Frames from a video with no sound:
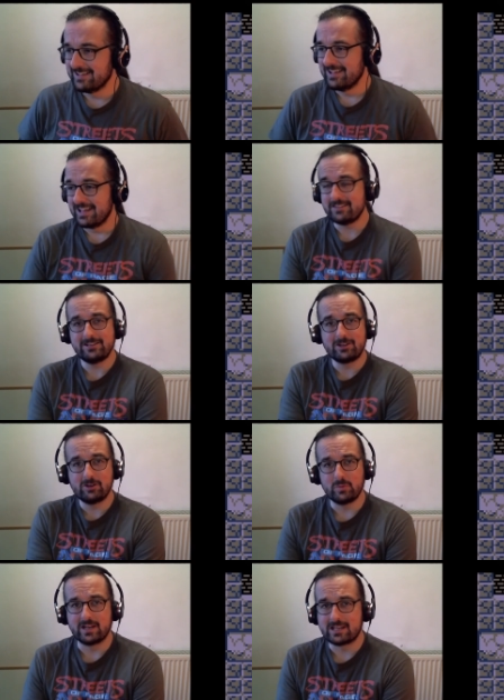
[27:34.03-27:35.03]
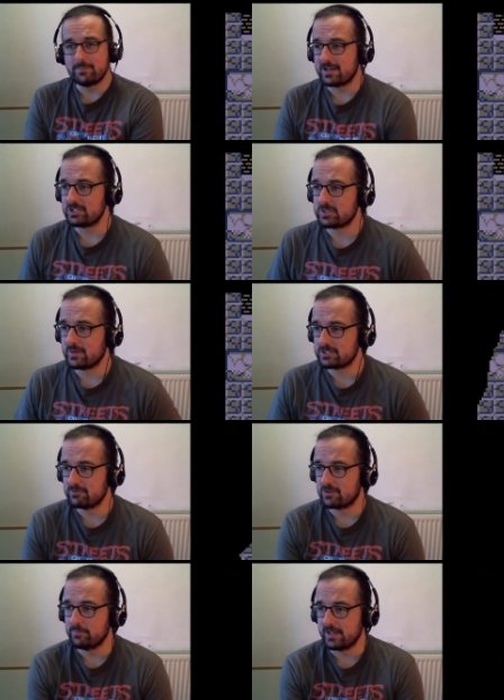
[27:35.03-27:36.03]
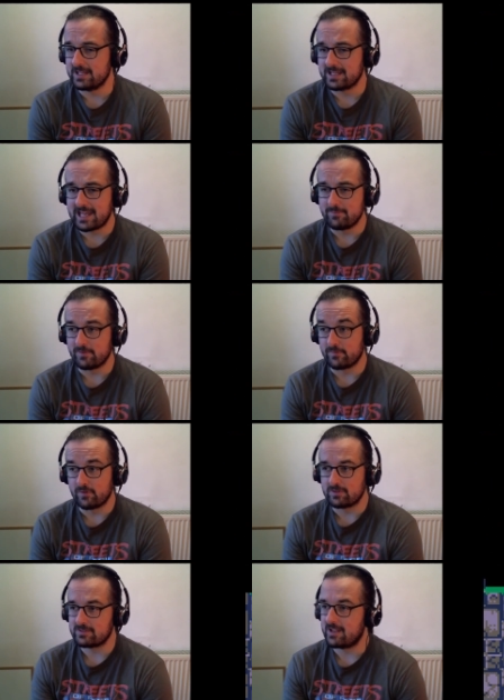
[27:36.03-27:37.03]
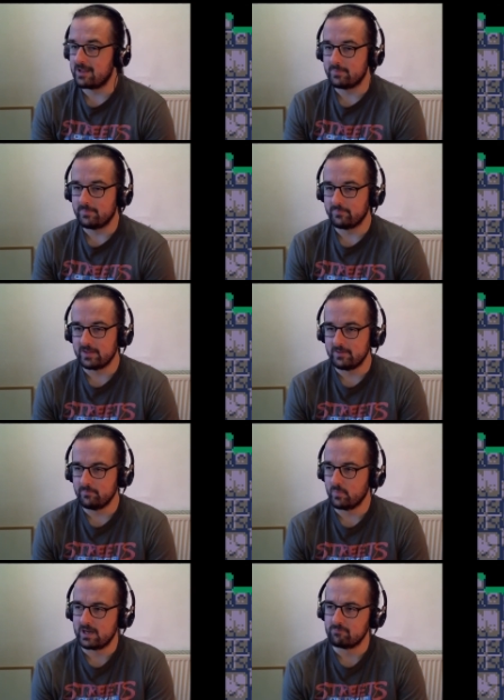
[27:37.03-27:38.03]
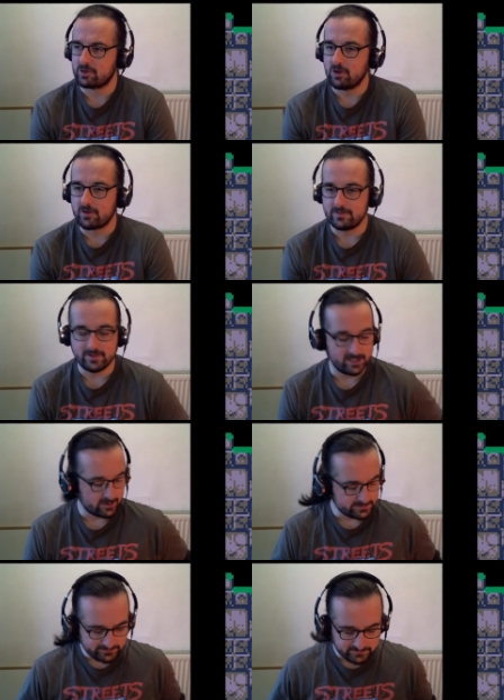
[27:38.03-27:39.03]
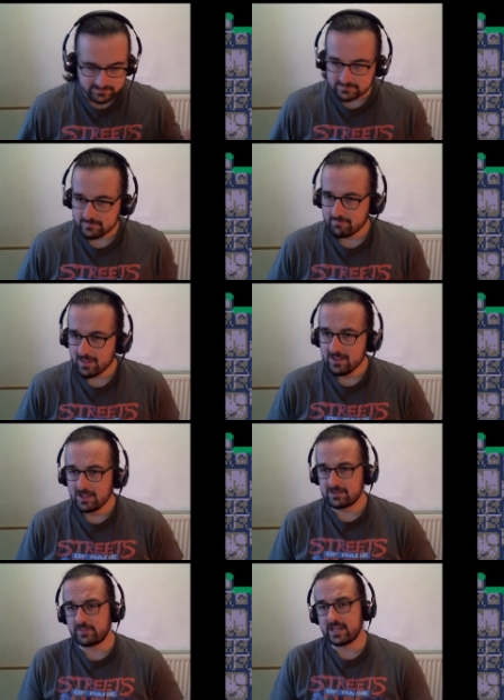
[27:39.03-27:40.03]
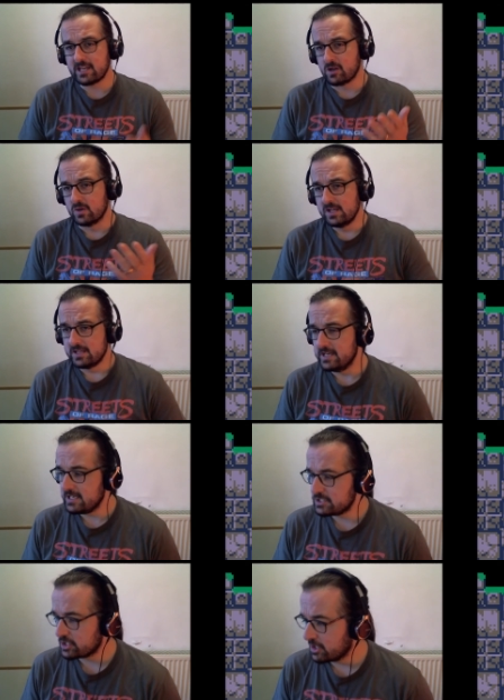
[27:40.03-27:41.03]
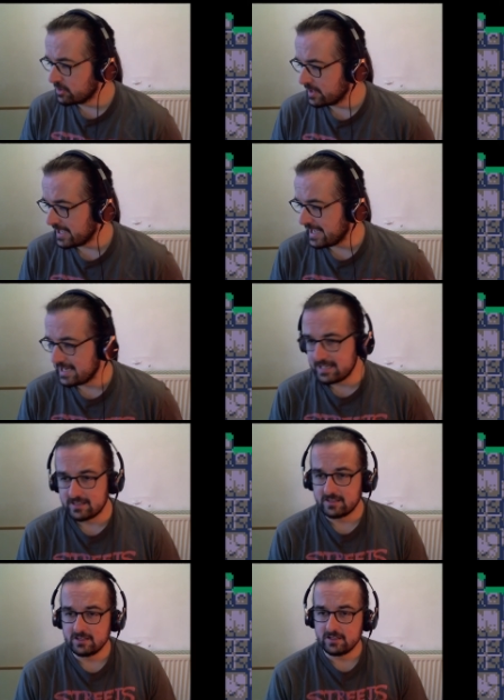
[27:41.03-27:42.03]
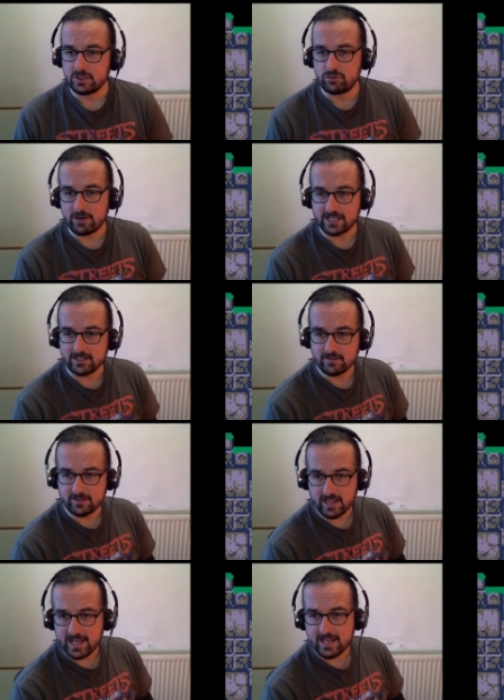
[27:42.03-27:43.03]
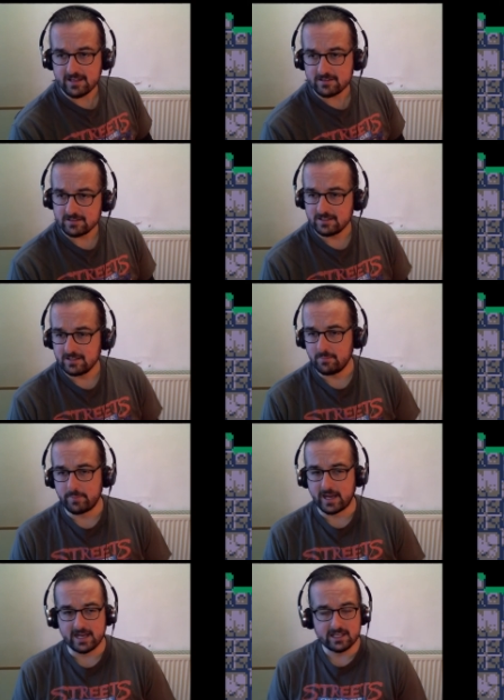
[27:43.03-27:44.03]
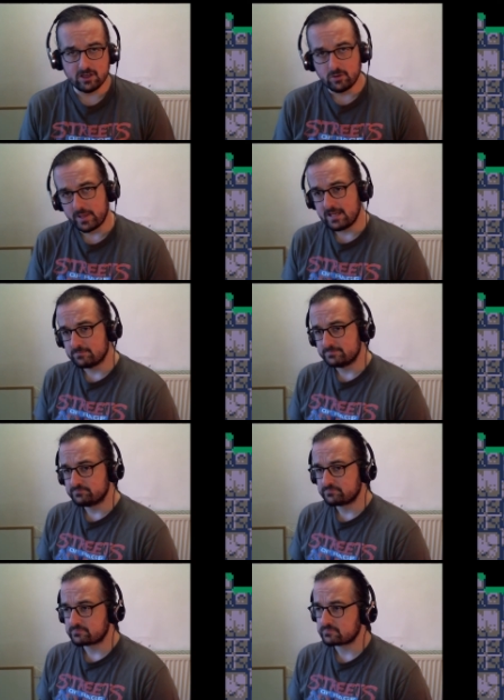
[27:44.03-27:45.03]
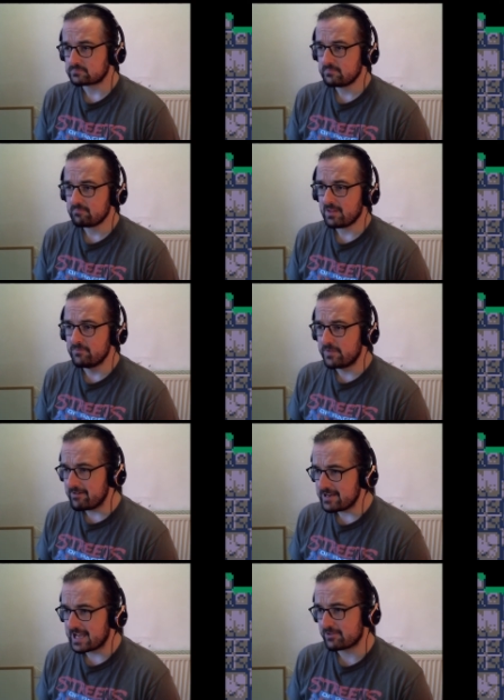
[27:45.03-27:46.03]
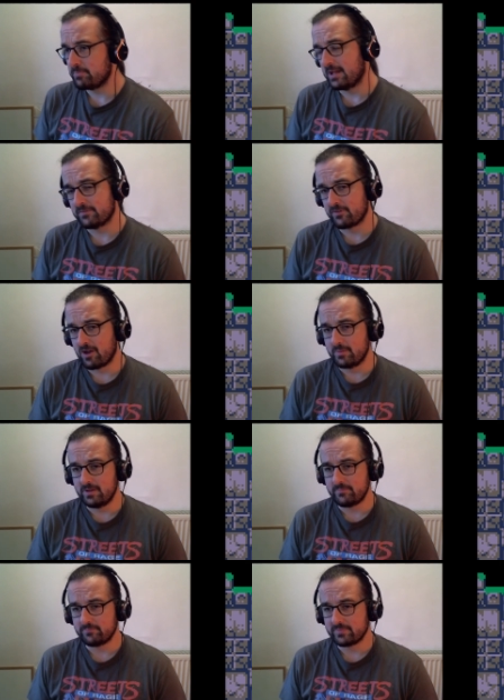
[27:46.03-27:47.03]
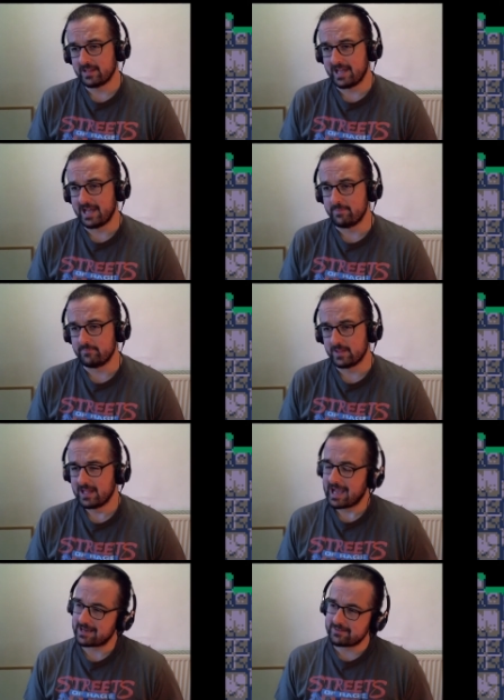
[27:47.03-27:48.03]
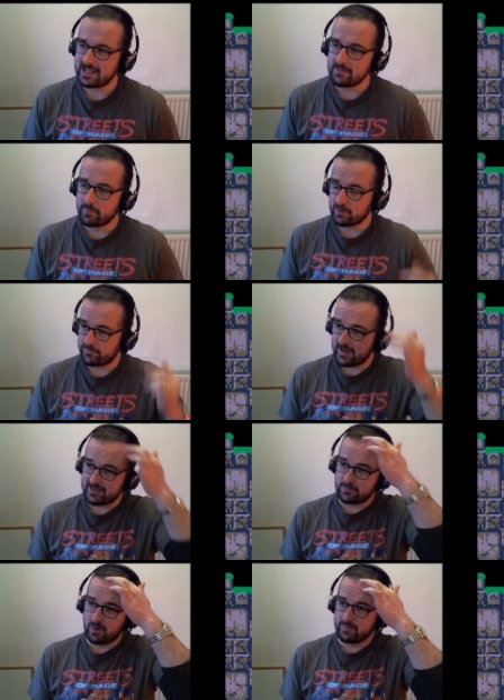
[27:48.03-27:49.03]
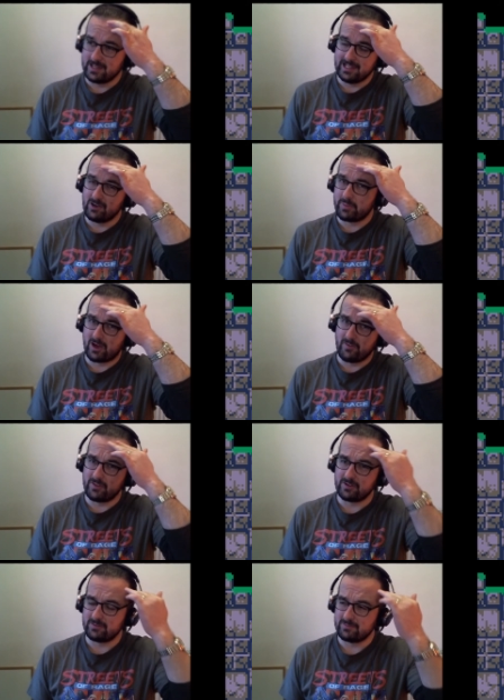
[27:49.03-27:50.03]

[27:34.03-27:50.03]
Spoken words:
Isn't it good when I can manage to actually complete a game for the first time when I'm recording video? So there you go. Ninjoe in Dragon's Lair by Cubee. Very nice platformer. I'd say the boss fights are probably a little bit on the